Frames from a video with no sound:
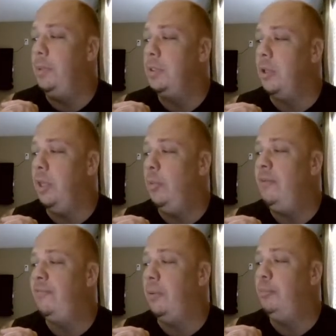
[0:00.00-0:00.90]
So they went
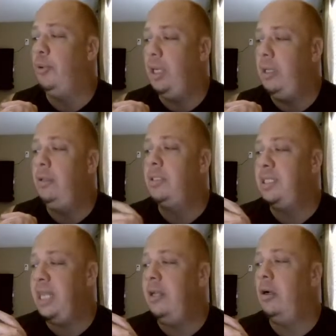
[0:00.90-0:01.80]
from pretty
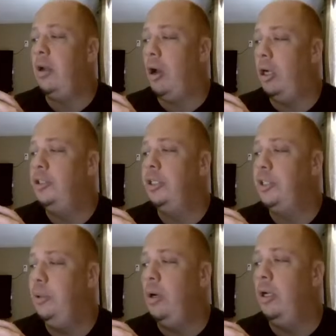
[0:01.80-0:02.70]
standard 100,
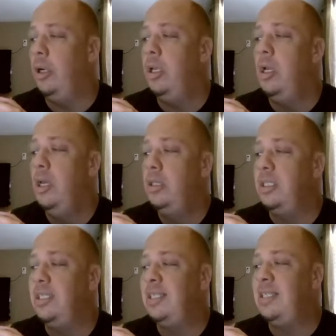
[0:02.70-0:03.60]
200 to
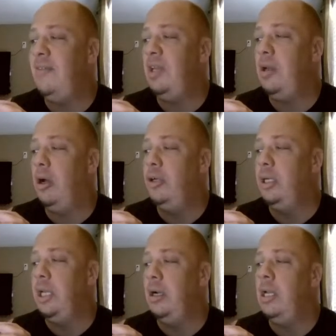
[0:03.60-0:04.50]
700 here.